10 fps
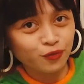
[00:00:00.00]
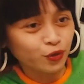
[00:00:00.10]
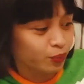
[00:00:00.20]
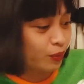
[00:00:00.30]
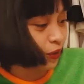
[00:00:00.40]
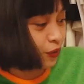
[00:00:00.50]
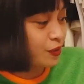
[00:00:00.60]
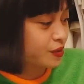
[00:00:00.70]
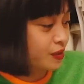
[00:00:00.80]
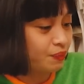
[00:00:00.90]
Forum
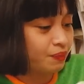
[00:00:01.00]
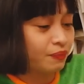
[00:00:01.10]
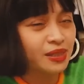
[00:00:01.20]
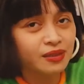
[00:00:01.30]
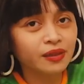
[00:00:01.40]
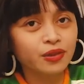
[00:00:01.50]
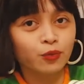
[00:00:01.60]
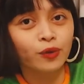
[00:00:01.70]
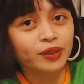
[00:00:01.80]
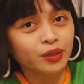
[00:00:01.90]
Lows. Basically the
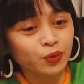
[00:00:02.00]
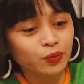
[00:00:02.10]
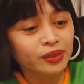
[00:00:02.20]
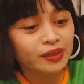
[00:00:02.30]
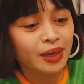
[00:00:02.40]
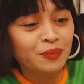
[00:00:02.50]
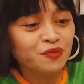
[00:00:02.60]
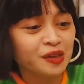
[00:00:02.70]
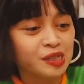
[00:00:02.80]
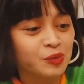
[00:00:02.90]
one and only time
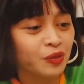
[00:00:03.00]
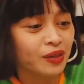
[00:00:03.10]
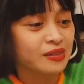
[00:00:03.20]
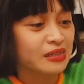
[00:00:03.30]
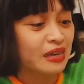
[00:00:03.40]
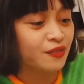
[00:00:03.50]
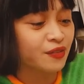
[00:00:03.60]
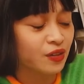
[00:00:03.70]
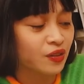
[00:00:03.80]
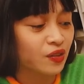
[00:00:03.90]
Facebook has
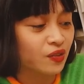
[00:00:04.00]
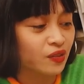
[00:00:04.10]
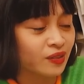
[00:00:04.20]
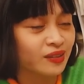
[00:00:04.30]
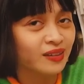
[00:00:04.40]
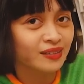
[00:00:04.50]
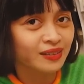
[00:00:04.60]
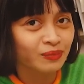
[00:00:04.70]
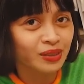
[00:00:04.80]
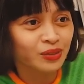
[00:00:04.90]
ever
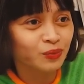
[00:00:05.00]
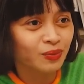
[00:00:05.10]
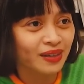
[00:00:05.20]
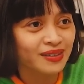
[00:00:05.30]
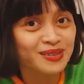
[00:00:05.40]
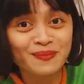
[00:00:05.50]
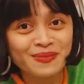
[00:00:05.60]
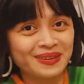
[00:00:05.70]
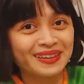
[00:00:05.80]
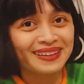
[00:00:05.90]
gotten me to buy
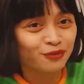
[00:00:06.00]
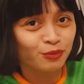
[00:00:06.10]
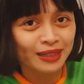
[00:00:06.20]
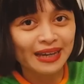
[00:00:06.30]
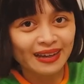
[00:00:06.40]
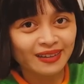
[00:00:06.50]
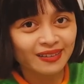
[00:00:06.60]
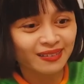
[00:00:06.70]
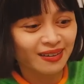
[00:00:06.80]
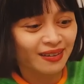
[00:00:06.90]
something from an
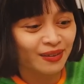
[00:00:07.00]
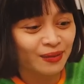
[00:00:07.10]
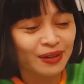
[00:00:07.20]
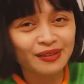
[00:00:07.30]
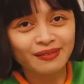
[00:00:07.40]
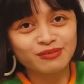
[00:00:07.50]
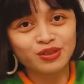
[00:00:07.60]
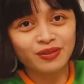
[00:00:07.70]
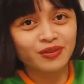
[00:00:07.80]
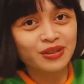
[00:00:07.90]
ad. I
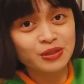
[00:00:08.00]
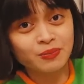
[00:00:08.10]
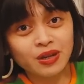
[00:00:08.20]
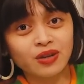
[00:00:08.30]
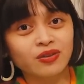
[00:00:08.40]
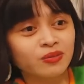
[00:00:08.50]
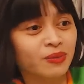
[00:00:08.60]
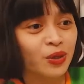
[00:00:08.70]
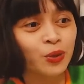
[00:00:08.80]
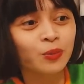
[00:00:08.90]
saw this appear on
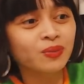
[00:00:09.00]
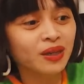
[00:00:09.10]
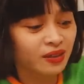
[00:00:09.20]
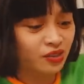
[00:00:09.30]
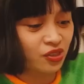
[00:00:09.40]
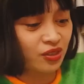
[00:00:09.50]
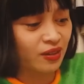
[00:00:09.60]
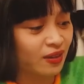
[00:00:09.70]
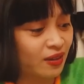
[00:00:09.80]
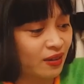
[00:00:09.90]
my
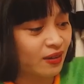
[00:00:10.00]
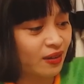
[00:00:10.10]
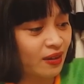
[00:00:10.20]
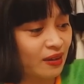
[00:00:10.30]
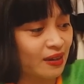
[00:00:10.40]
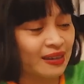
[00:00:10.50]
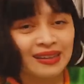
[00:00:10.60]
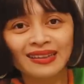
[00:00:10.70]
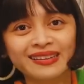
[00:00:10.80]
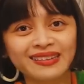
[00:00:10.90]
homepage.
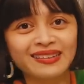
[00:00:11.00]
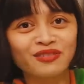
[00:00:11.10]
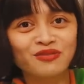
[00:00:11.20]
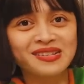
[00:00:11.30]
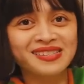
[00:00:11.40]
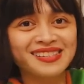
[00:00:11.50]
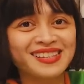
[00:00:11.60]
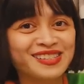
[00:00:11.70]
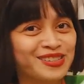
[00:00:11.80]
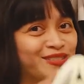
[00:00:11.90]
And the rest is
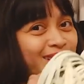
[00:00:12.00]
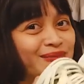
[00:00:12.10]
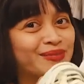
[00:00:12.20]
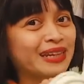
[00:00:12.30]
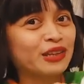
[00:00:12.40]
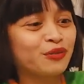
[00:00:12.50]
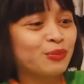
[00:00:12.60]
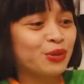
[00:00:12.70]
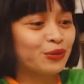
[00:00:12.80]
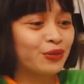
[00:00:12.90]
history. I love
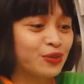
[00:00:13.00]
them though.